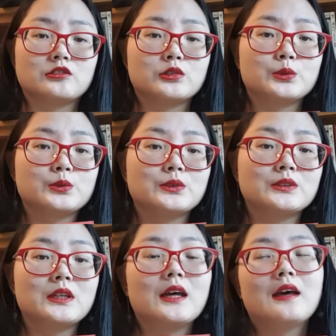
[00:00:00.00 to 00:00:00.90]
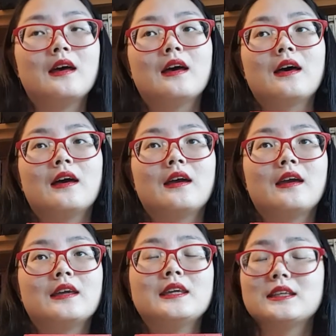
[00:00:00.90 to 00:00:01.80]
role,
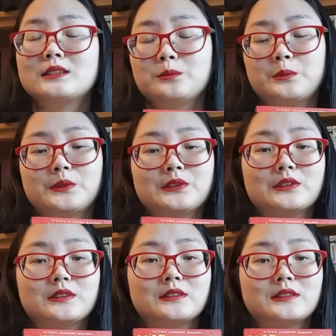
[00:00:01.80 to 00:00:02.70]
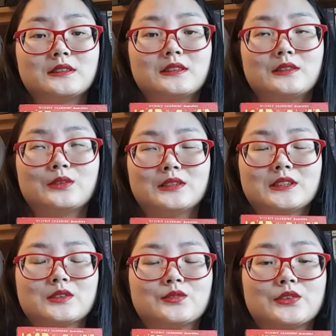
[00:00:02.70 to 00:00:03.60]
he is important not
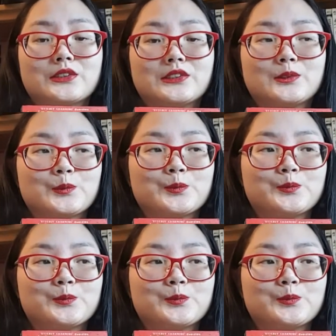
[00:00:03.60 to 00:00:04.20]
just for